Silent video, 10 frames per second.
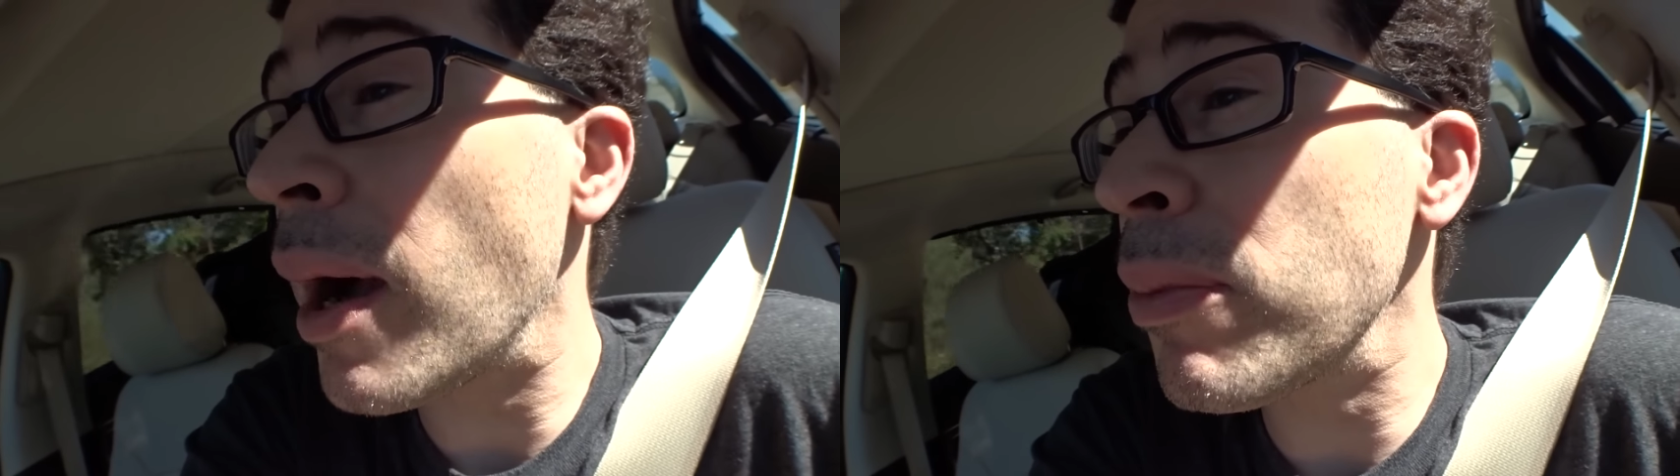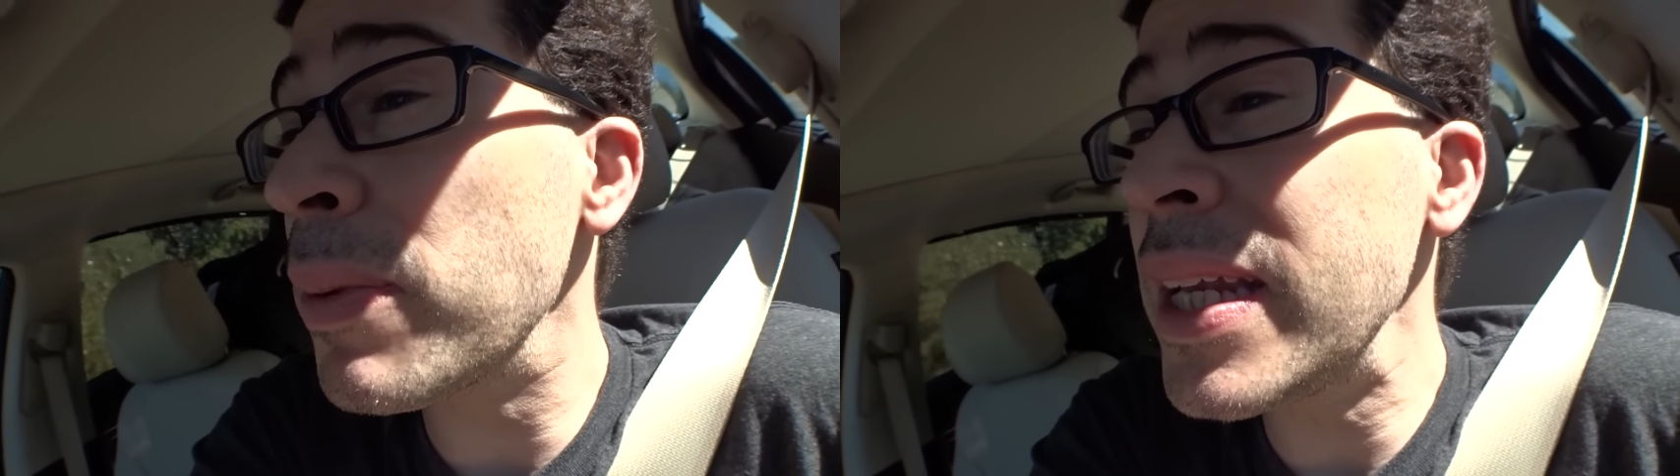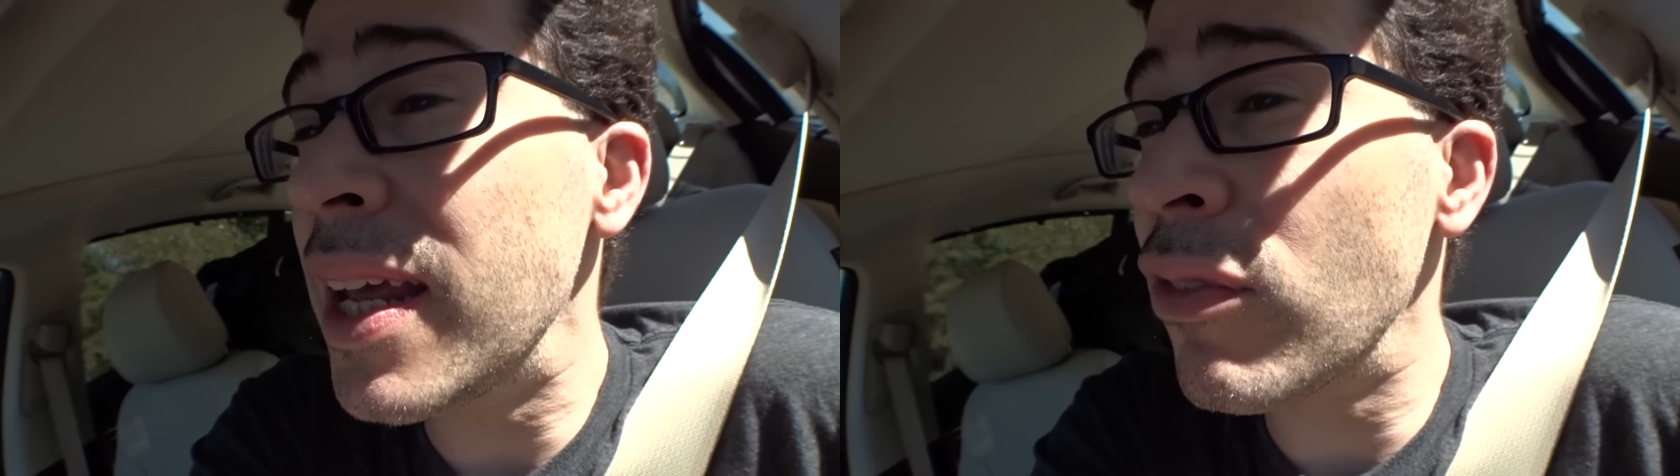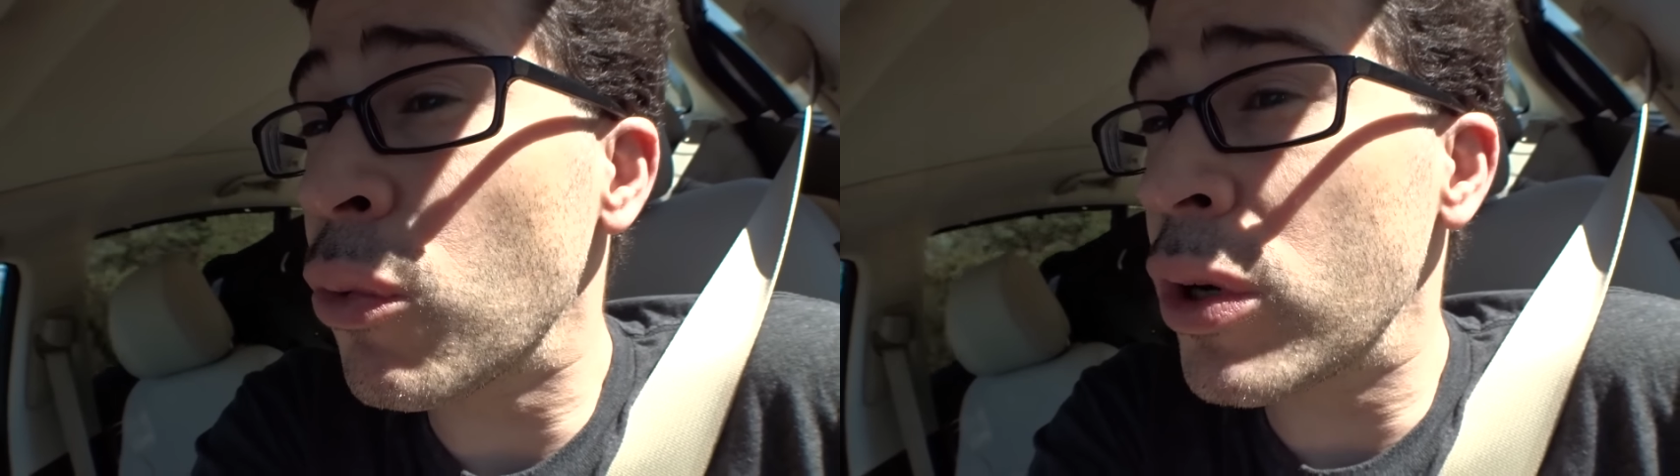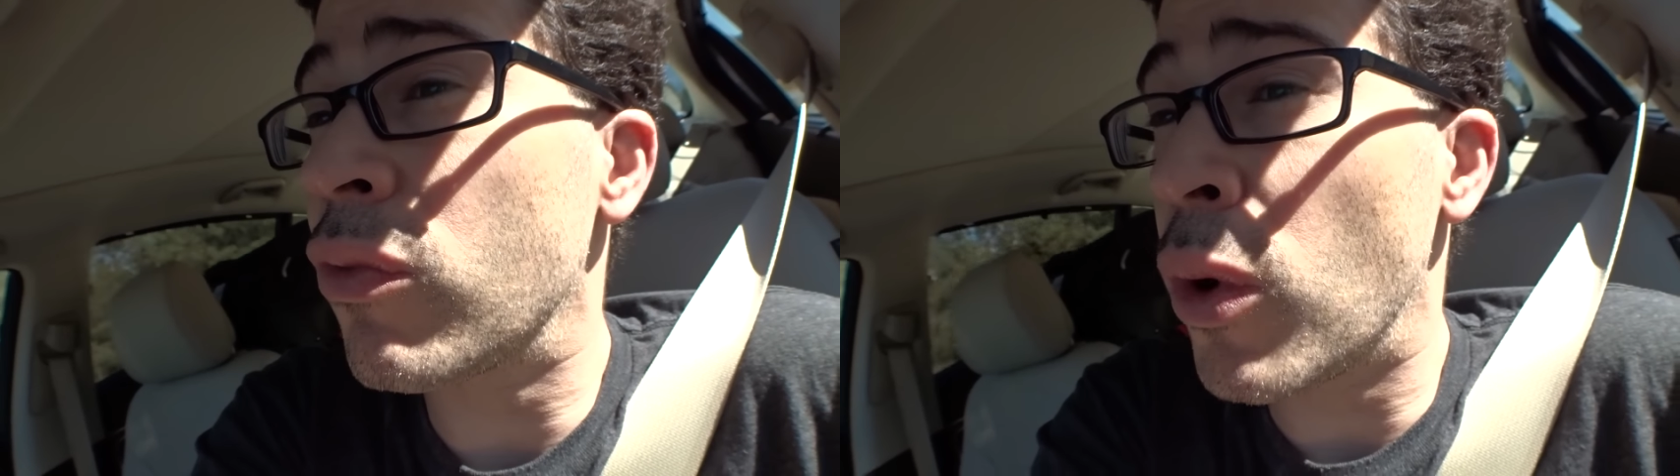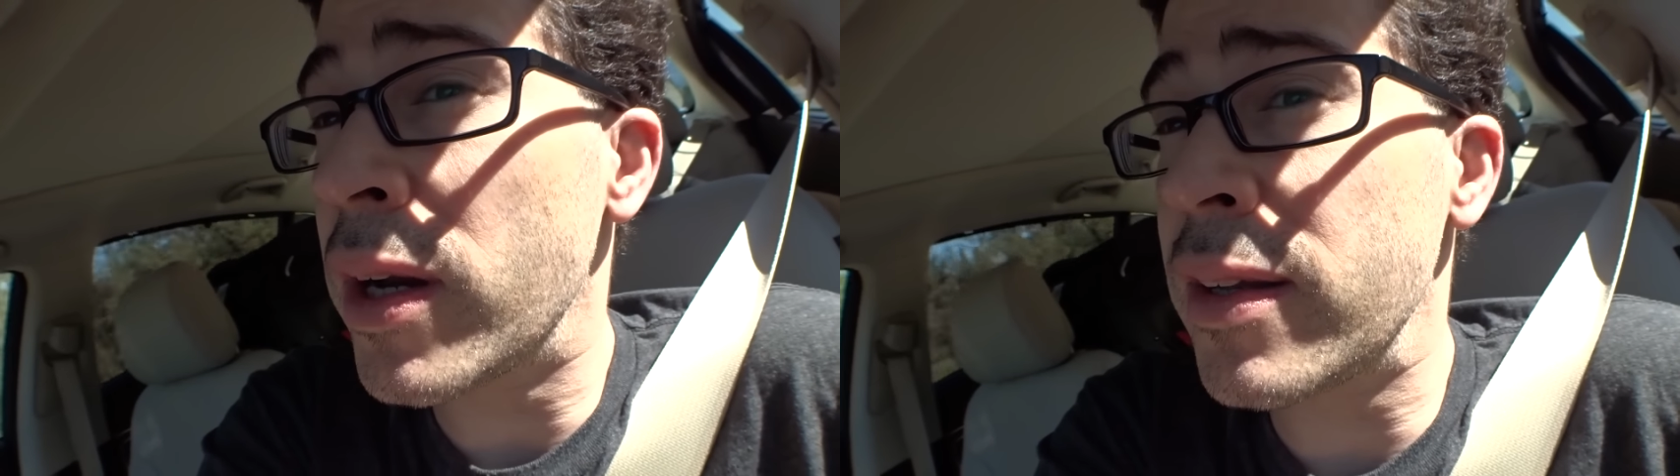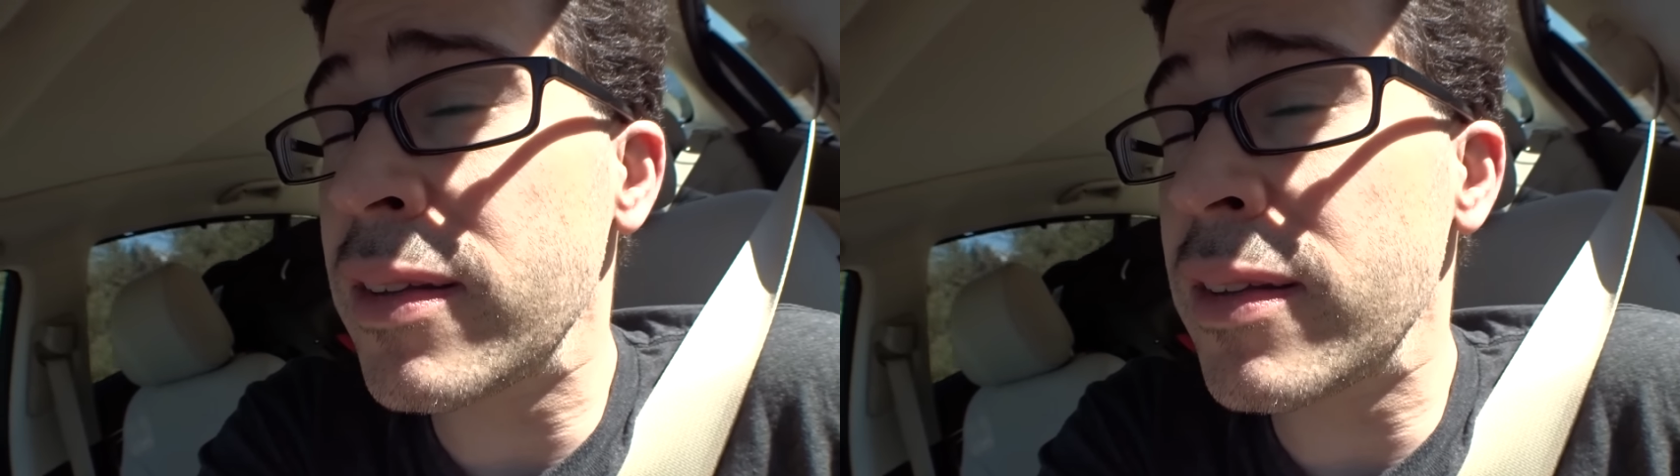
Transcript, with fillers: probably never would have wanted